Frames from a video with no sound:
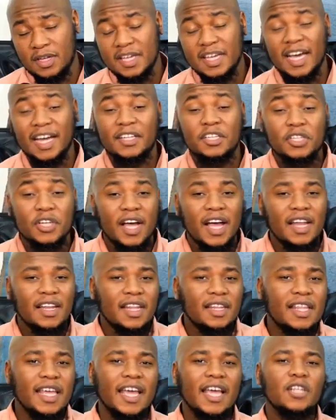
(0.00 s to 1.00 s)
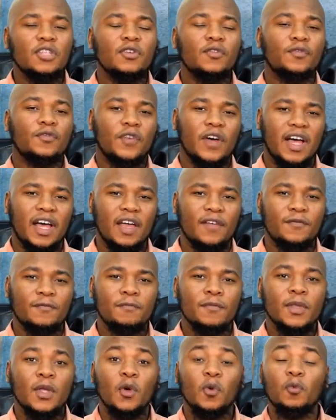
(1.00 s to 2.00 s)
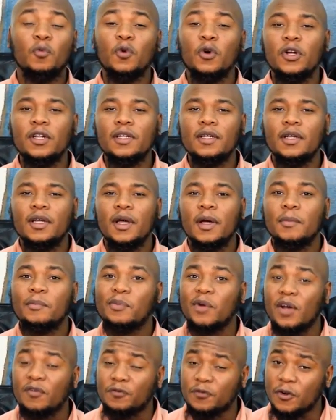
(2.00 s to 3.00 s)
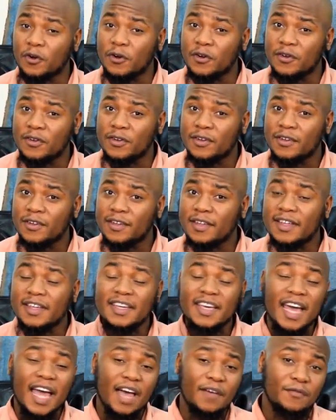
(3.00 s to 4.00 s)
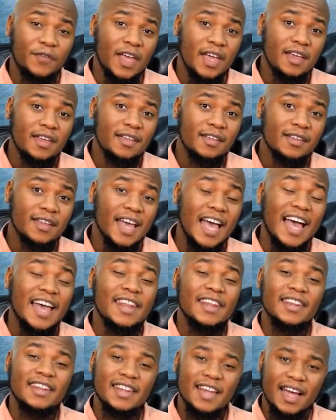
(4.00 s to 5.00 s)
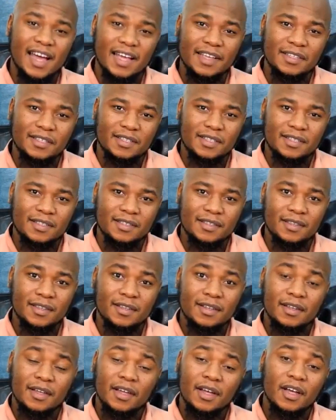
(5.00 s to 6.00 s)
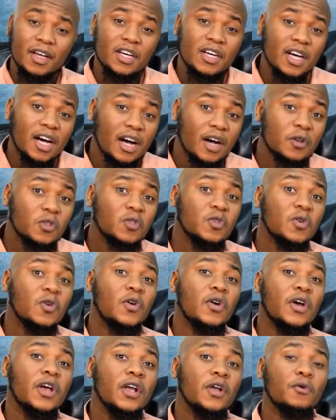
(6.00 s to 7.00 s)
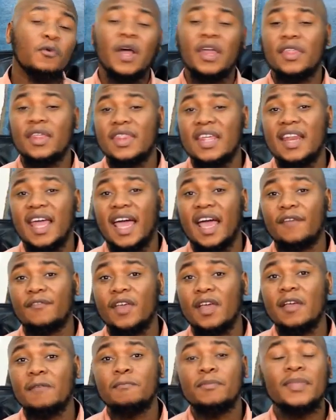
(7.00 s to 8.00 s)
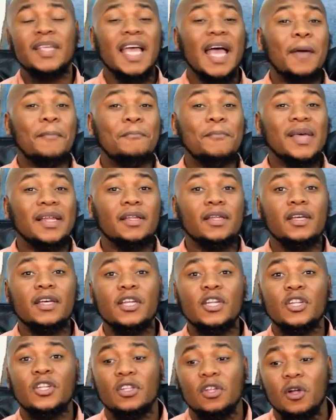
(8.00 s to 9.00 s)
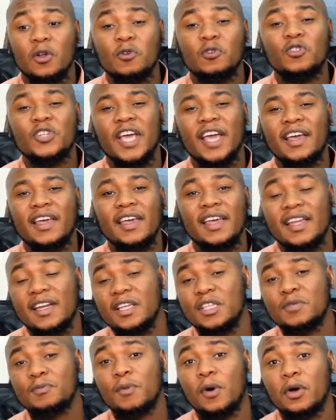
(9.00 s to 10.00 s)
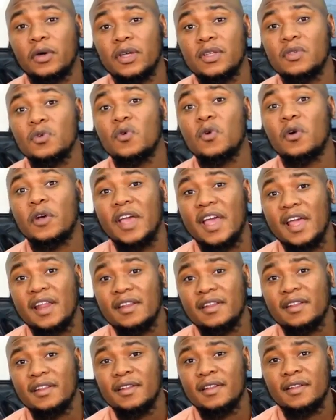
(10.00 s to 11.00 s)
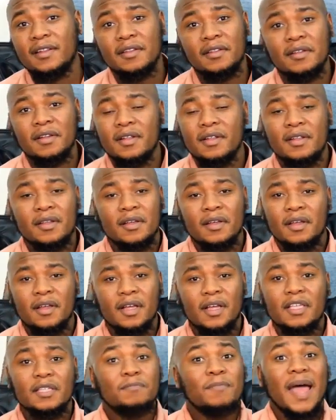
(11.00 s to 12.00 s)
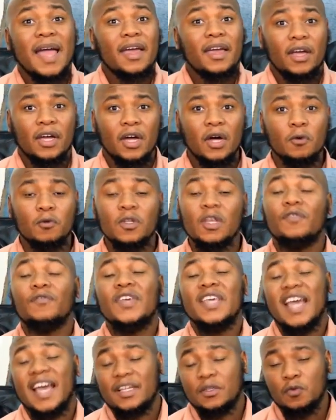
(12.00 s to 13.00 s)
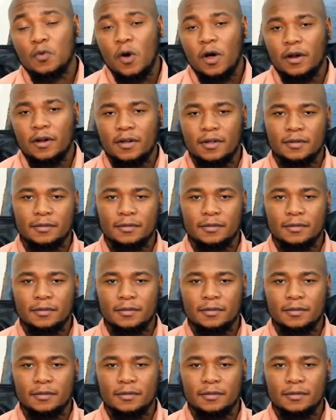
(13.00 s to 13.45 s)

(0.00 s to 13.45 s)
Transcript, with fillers: A child at the age of five would prefer having a nice car toy rather than having a million dollar check in his pocket or in his bank account if he has one.